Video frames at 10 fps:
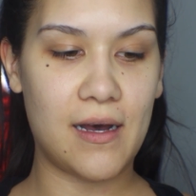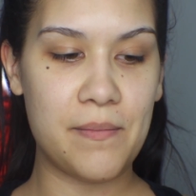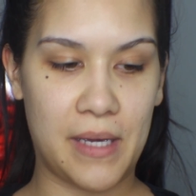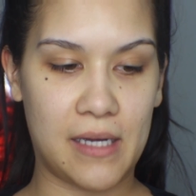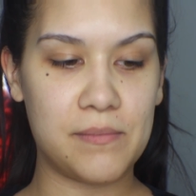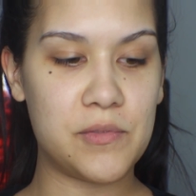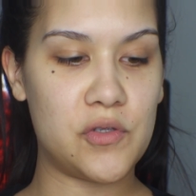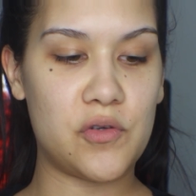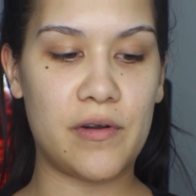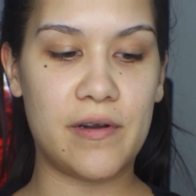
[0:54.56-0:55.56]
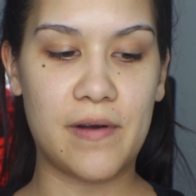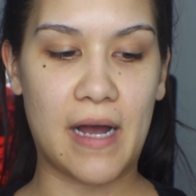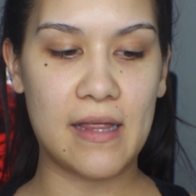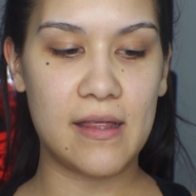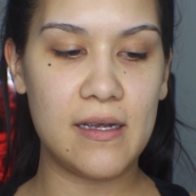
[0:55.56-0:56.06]
a makeup
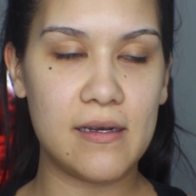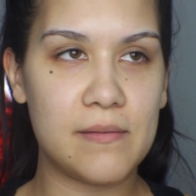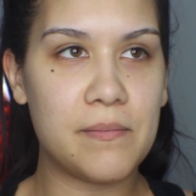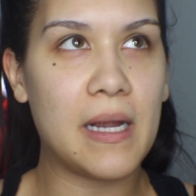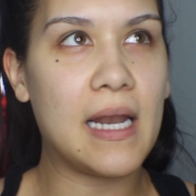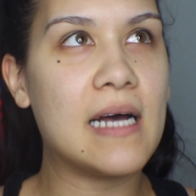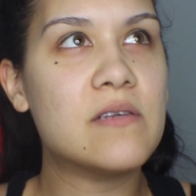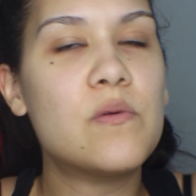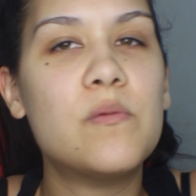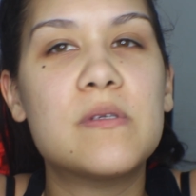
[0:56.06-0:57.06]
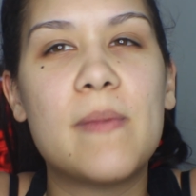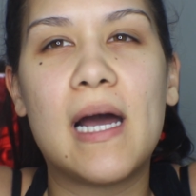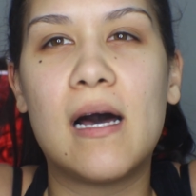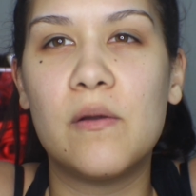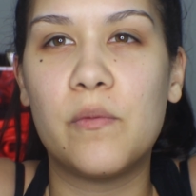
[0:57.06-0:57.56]
tutorial. I think my last one was my
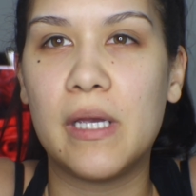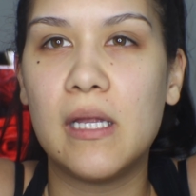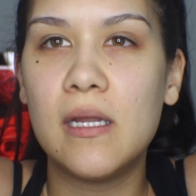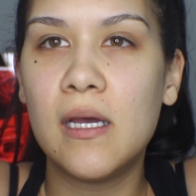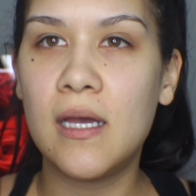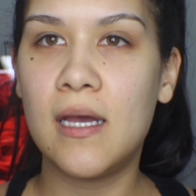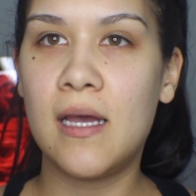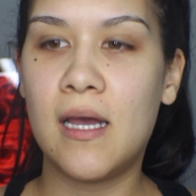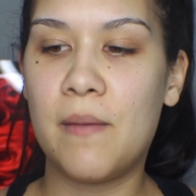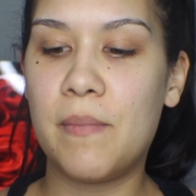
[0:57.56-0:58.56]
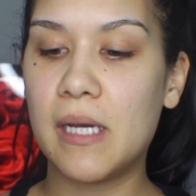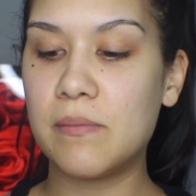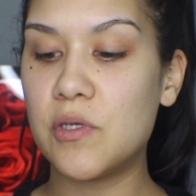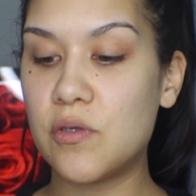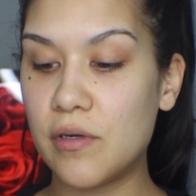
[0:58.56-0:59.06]
Halloween
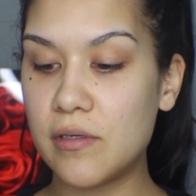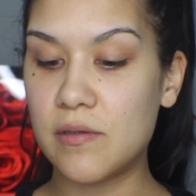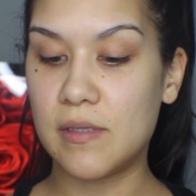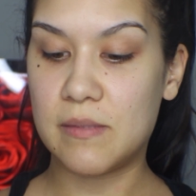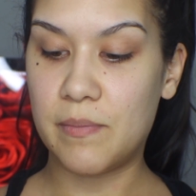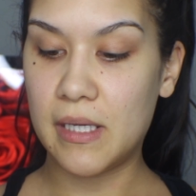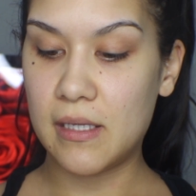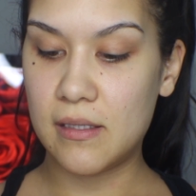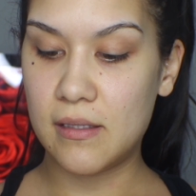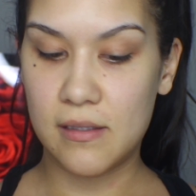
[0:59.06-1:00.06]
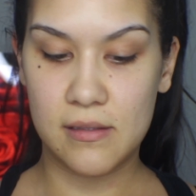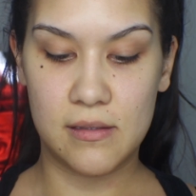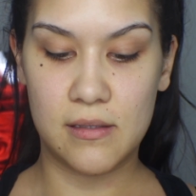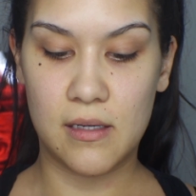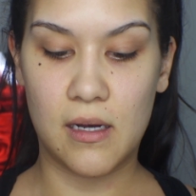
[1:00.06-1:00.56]
makeup tutorial, so it's been
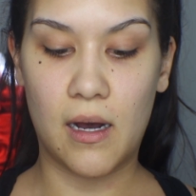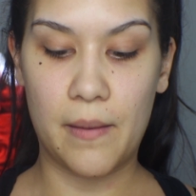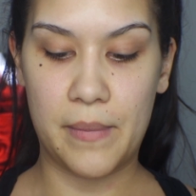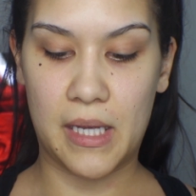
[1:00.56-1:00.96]
a